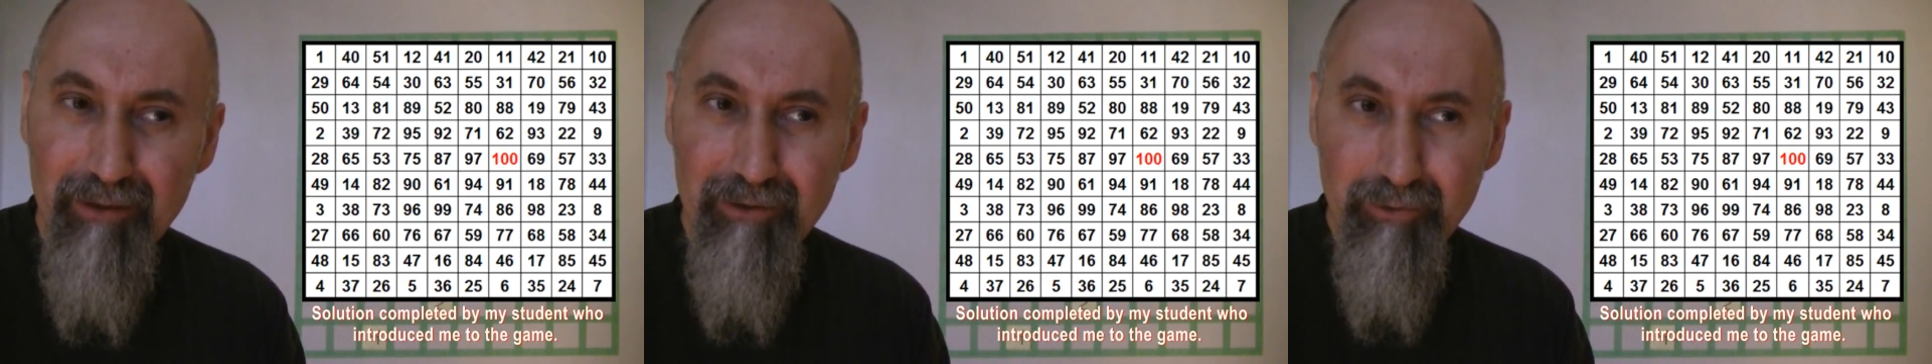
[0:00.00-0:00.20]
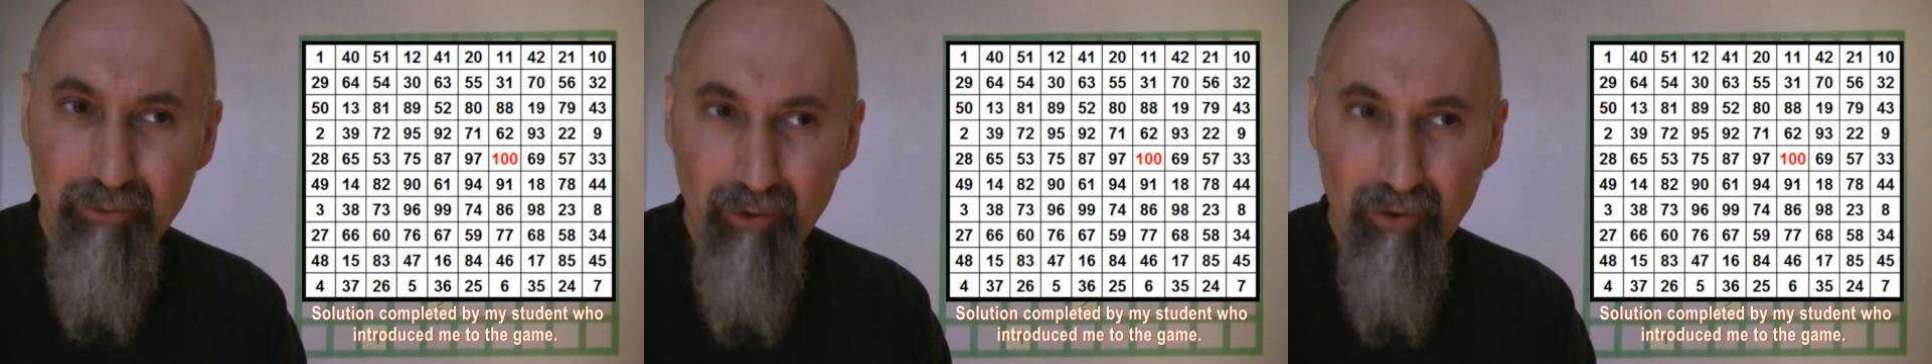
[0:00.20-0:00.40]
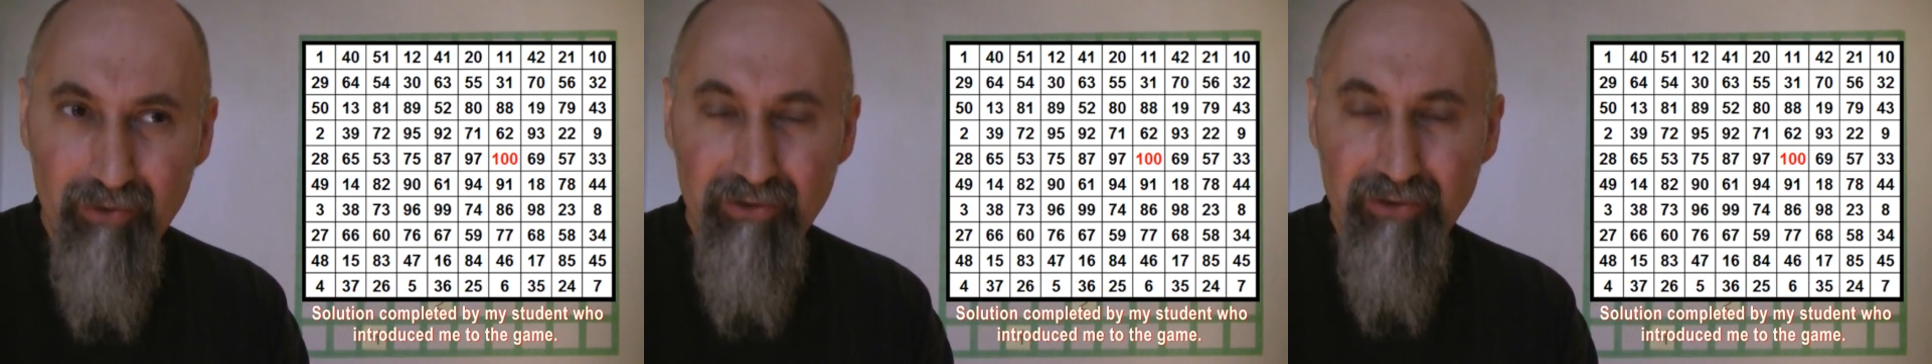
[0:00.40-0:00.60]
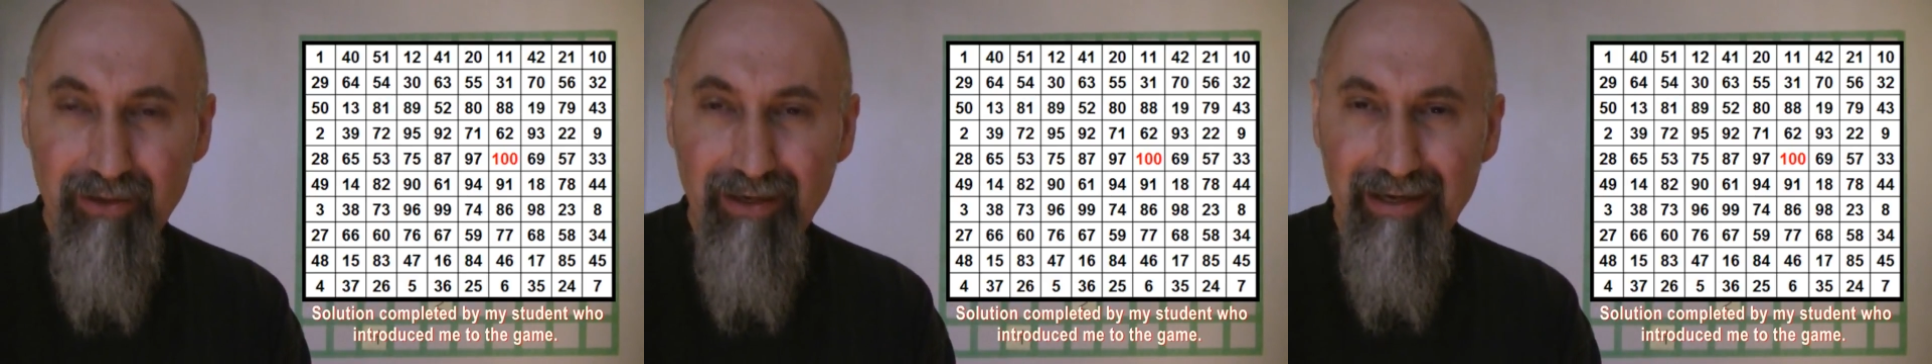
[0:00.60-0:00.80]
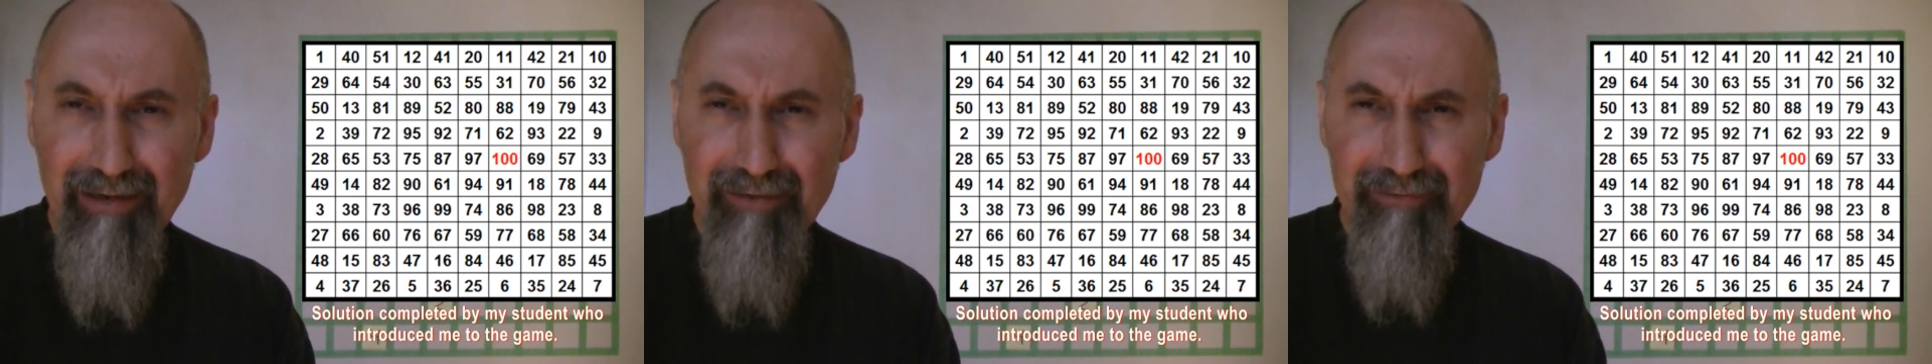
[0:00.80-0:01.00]
you also
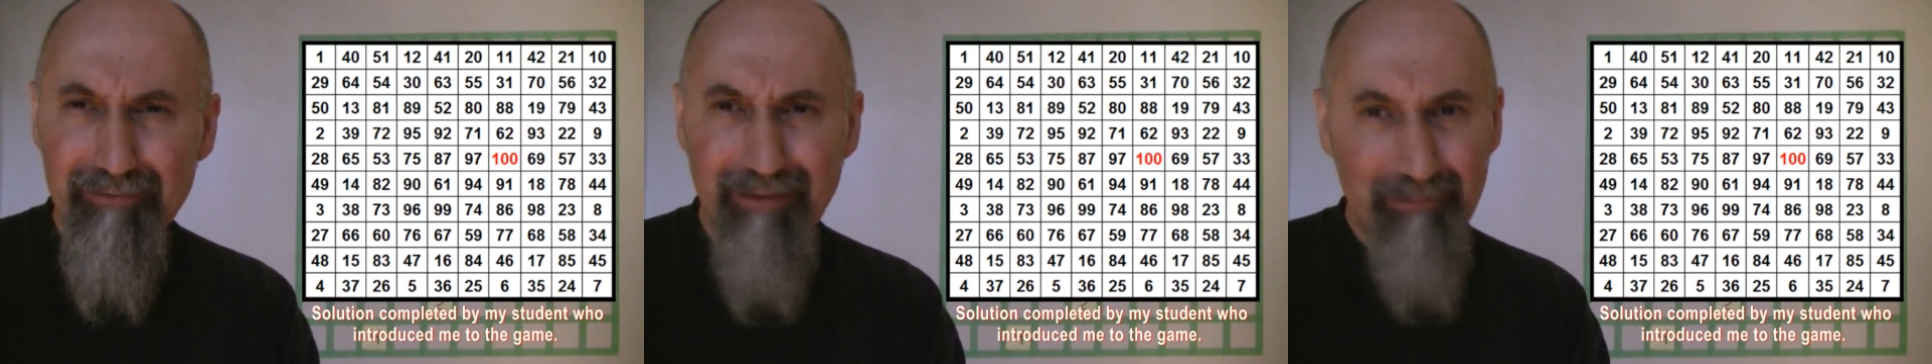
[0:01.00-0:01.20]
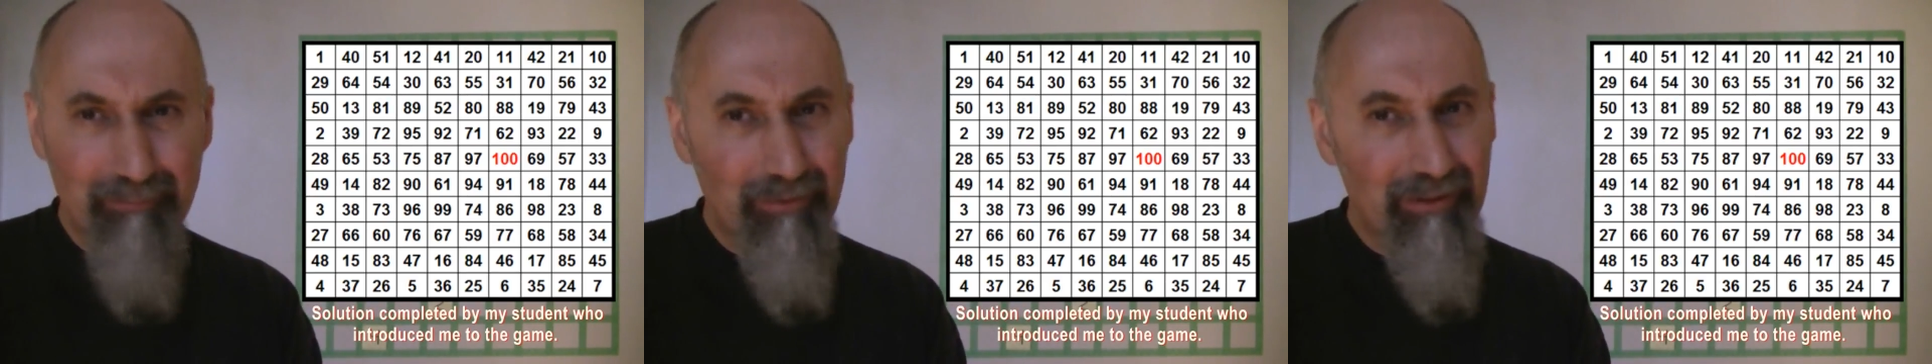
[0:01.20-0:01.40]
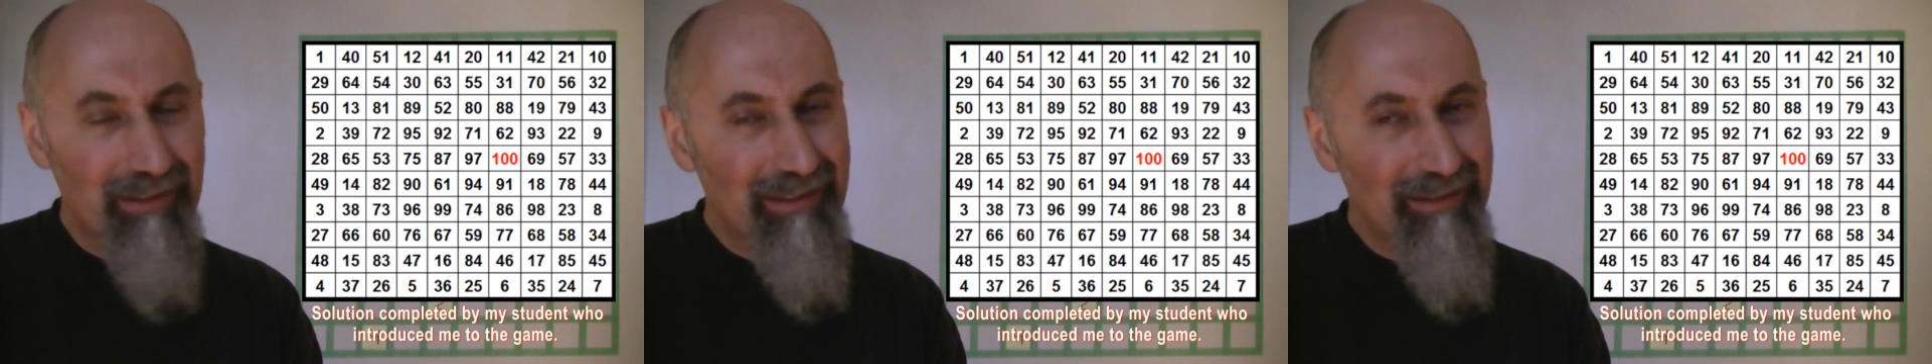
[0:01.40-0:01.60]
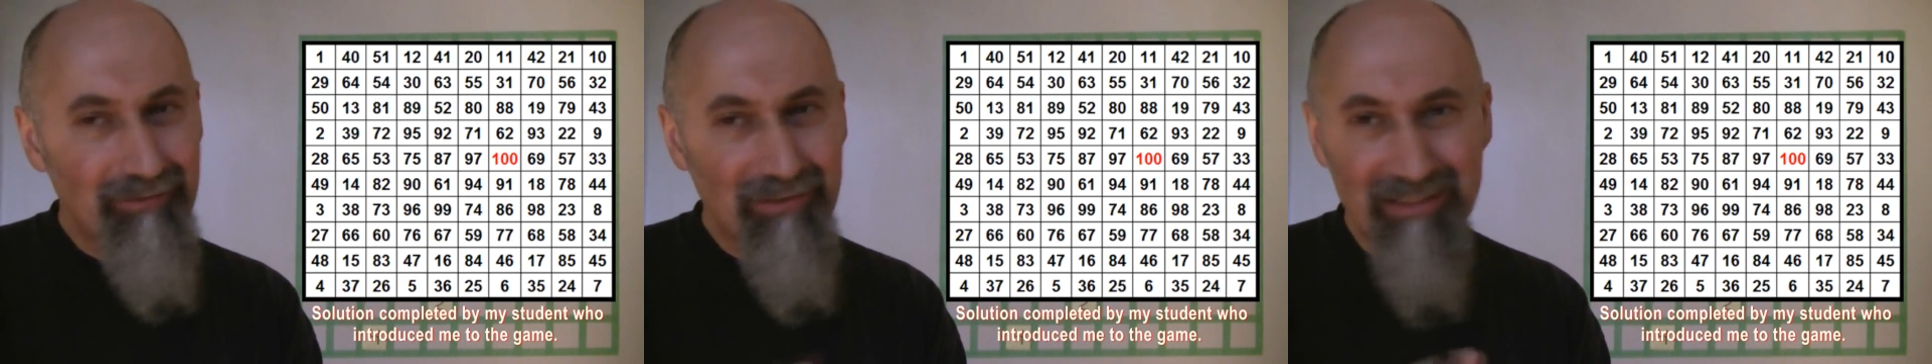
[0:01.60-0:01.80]
have, I believe,